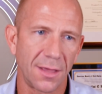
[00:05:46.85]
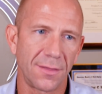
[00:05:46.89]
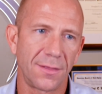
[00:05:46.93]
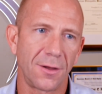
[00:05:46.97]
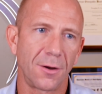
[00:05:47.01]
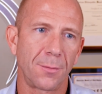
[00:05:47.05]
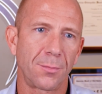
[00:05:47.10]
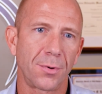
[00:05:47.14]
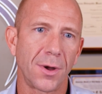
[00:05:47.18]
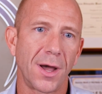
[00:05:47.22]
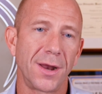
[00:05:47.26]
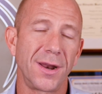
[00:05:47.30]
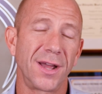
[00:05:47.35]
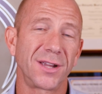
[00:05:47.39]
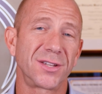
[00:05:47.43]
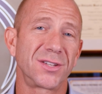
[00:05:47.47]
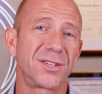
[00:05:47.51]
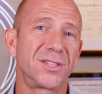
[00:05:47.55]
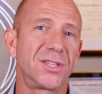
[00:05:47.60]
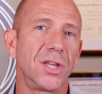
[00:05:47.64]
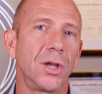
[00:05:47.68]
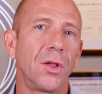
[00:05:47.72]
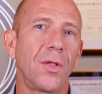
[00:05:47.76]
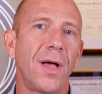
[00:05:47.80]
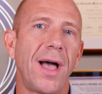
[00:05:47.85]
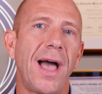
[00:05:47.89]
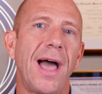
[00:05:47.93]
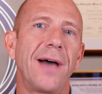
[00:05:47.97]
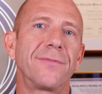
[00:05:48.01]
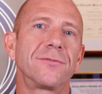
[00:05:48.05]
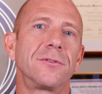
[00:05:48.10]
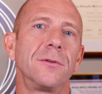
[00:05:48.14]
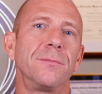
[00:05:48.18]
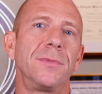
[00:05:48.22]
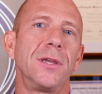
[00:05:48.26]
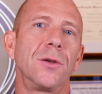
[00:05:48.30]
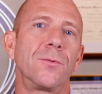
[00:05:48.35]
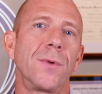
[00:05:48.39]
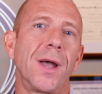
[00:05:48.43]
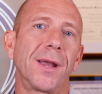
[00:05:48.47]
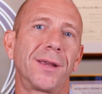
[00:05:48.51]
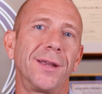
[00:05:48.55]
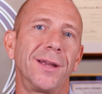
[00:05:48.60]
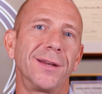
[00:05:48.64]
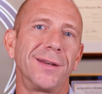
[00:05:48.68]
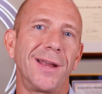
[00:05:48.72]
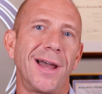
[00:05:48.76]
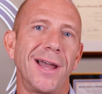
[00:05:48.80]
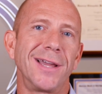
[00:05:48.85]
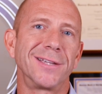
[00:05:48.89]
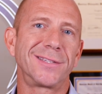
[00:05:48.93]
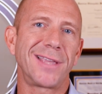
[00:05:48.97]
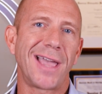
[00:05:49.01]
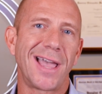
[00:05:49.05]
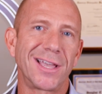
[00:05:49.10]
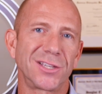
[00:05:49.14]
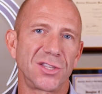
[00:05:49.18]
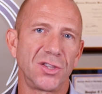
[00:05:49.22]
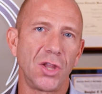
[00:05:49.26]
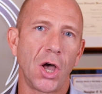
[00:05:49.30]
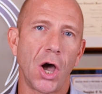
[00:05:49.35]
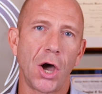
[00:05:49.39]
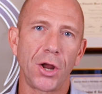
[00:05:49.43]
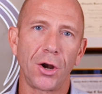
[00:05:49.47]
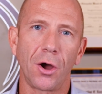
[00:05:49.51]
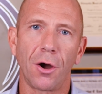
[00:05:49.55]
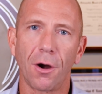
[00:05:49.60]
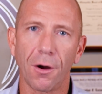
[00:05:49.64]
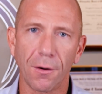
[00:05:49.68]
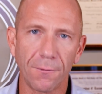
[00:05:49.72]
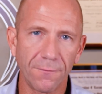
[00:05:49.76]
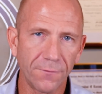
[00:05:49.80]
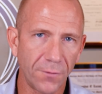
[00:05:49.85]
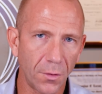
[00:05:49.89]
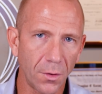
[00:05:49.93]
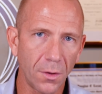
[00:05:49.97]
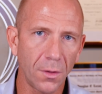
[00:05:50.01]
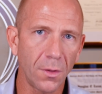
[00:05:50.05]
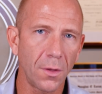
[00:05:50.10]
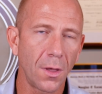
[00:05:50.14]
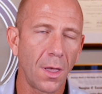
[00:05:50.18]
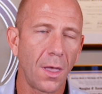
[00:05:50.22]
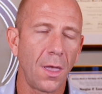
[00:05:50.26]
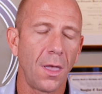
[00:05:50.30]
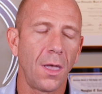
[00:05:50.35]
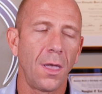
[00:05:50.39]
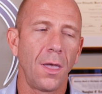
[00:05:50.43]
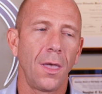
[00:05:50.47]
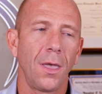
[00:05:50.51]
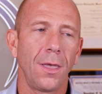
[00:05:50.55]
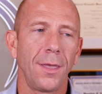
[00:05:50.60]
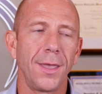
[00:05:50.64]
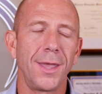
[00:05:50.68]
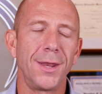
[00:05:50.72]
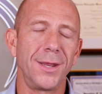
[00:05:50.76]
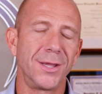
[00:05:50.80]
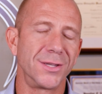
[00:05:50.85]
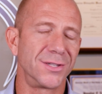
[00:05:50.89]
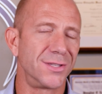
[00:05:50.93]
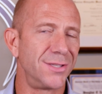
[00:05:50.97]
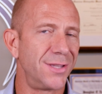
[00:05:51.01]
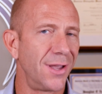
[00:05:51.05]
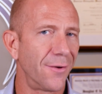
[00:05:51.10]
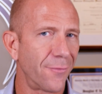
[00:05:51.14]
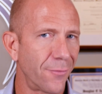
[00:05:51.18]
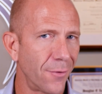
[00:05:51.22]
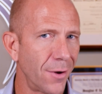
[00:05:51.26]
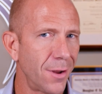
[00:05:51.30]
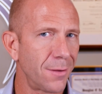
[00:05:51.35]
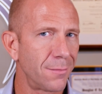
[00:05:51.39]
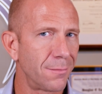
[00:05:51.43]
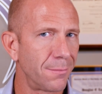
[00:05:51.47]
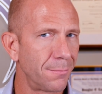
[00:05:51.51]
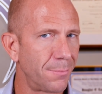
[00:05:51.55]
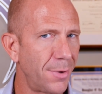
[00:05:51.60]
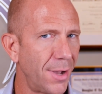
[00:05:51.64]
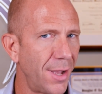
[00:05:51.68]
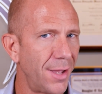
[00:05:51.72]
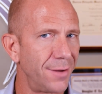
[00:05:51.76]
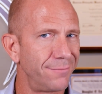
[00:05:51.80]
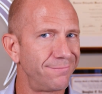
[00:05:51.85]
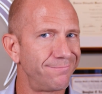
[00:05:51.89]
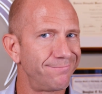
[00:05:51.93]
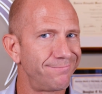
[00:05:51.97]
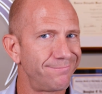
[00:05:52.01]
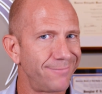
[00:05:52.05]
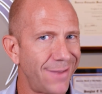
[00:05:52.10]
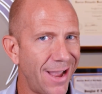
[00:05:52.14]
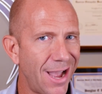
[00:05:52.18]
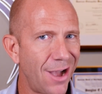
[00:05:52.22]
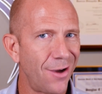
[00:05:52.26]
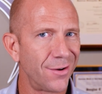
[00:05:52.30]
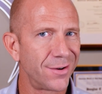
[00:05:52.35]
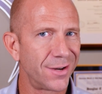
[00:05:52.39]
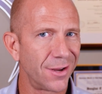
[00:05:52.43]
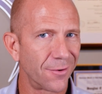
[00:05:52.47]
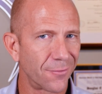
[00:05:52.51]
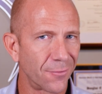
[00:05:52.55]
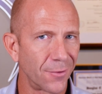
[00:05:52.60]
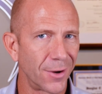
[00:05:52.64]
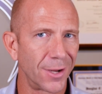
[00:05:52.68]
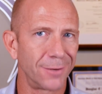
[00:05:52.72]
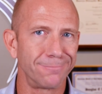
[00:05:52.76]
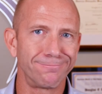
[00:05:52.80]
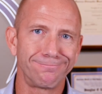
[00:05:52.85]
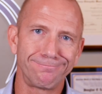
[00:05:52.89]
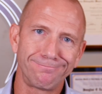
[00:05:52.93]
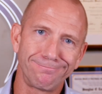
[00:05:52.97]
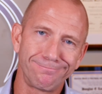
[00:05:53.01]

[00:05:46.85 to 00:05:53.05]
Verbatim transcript: their product still have to be recognized as non harmful? It is different, but how different?